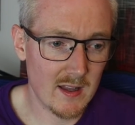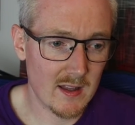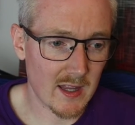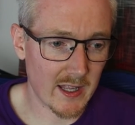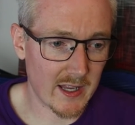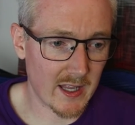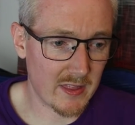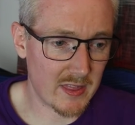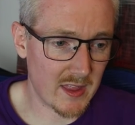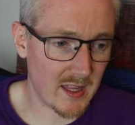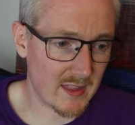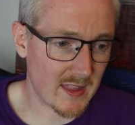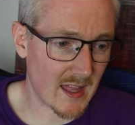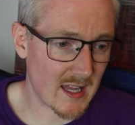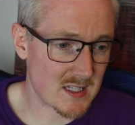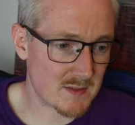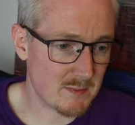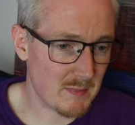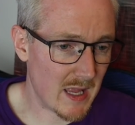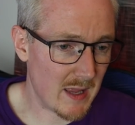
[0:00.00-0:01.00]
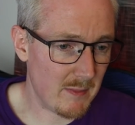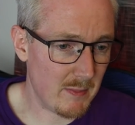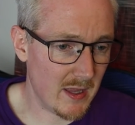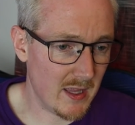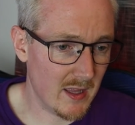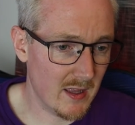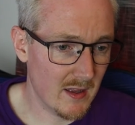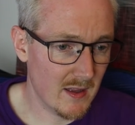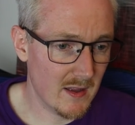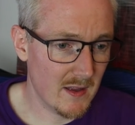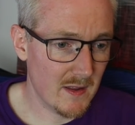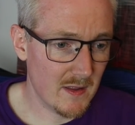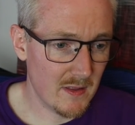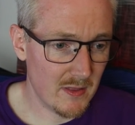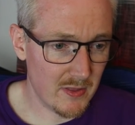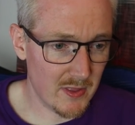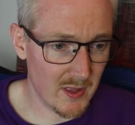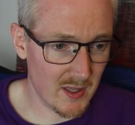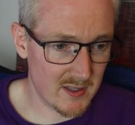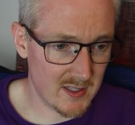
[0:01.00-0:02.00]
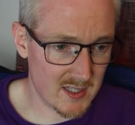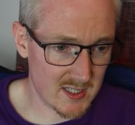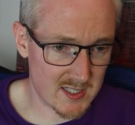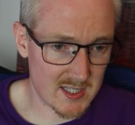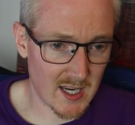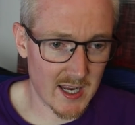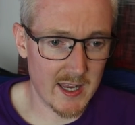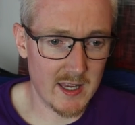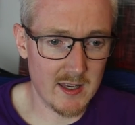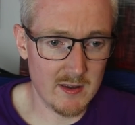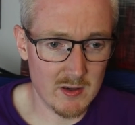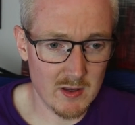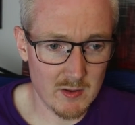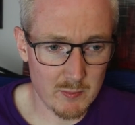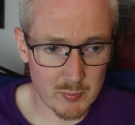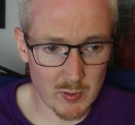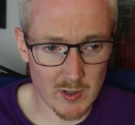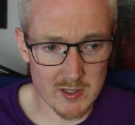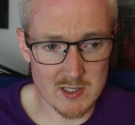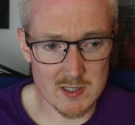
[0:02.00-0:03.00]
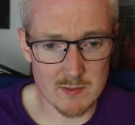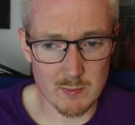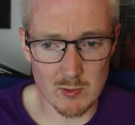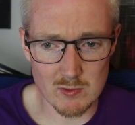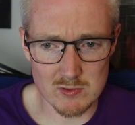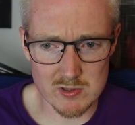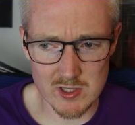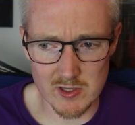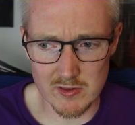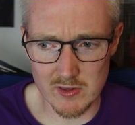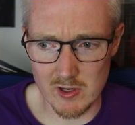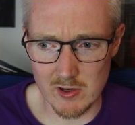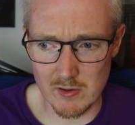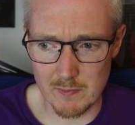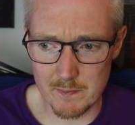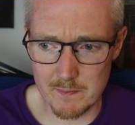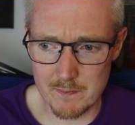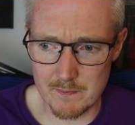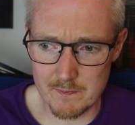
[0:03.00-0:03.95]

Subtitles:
Like, I think that's maybe the design principles that they're